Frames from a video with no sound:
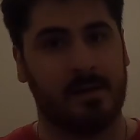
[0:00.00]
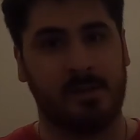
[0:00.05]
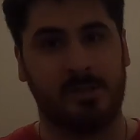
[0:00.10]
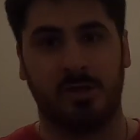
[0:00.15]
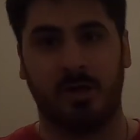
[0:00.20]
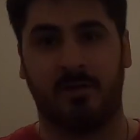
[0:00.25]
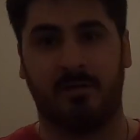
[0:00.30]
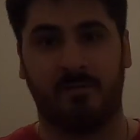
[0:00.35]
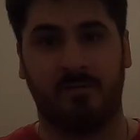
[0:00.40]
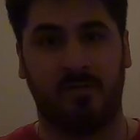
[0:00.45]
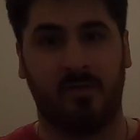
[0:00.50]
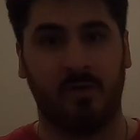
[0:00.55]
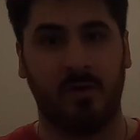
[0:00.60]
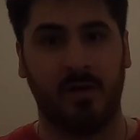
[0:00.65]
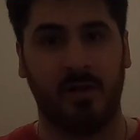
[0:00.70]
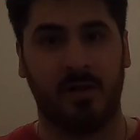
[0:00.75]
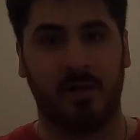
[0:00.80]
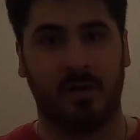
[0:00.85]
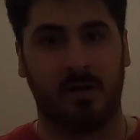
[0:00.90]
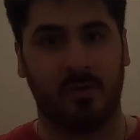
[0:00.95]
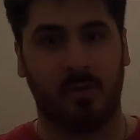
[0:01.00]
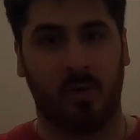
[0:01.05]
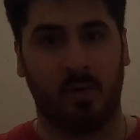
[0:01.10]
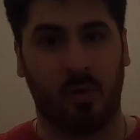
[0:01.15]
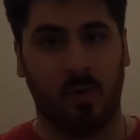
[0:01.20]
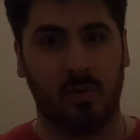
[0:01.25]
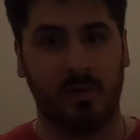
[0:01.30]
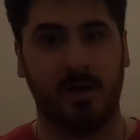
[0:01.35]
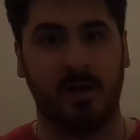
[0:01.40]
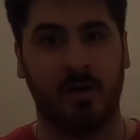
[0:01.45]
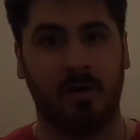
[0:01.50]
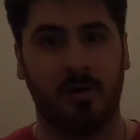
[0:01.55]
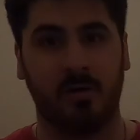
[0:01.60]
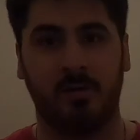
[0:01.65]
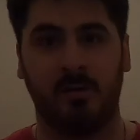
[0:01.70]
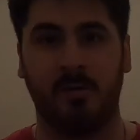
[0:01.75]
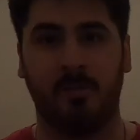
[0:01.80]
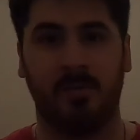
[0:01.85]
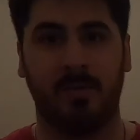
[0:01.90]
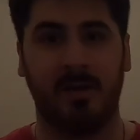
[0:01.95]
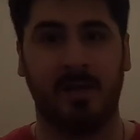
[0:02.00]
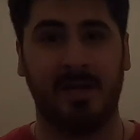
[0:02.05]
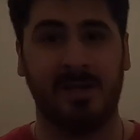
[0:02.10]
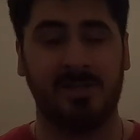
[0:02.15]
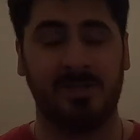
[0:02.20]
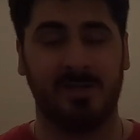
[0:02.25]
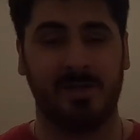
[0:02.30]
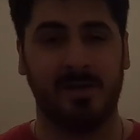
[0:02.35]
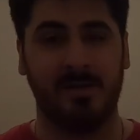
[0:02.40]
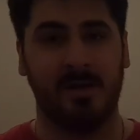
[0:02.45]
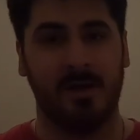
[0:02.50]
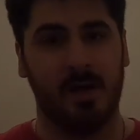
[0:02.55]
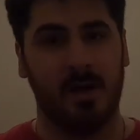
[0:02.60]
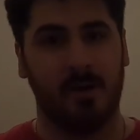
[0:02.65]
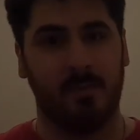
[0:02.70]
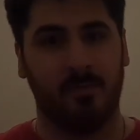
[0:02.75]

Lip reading: just focus on holding on to the possession,